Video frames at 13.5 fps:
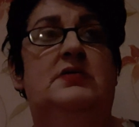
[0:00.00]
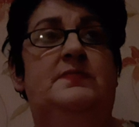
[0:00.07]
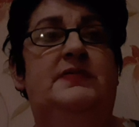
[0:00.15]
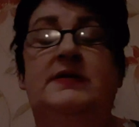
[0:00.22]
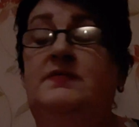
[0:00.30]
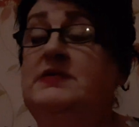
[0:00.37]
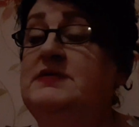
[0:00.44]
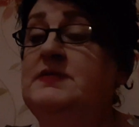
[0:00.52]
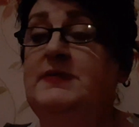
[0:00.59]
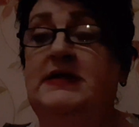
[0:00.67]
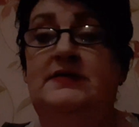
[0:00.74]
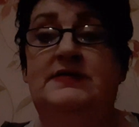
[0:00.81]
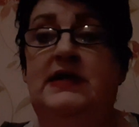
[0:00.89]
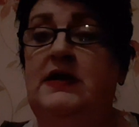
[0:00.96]
People
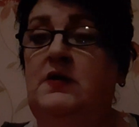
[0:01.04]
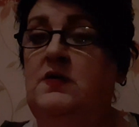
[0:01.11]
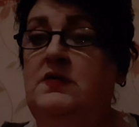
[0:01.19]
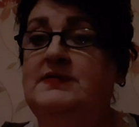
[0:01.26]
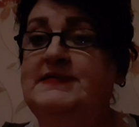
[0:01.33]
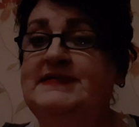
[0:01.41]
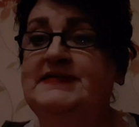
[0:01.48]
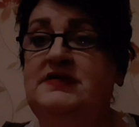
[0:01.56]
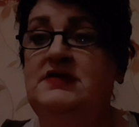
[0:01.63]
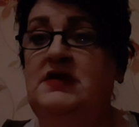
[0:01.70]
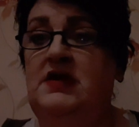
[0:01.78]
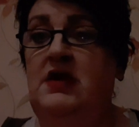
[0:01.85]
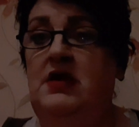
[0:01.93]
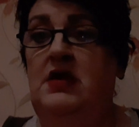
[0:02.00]
spend hours.
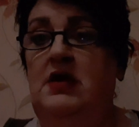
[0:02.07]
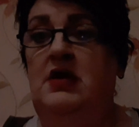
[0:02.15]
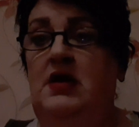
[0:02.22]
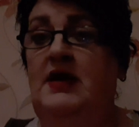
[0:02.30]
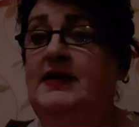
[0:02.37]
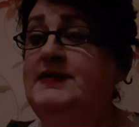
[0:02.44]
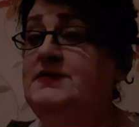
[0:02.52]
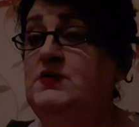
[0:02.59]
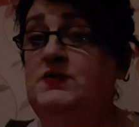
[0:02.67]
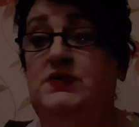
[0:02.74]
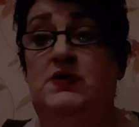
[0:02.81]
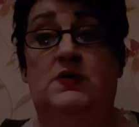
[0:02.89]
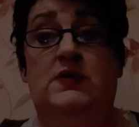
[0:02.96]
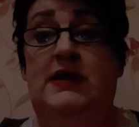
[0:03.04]
I don't
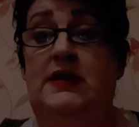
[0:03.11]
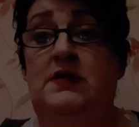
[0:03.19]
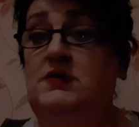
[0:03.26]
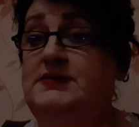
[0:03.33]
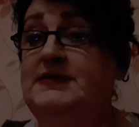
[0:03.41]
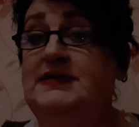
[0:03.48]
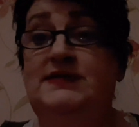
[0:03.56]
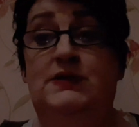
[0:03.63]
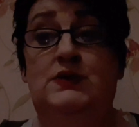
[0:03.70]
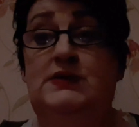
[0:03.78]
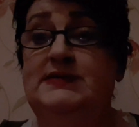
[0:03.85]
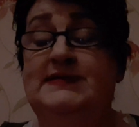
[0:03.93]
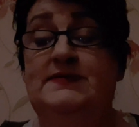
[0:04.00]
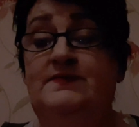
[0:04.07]
know how they do it.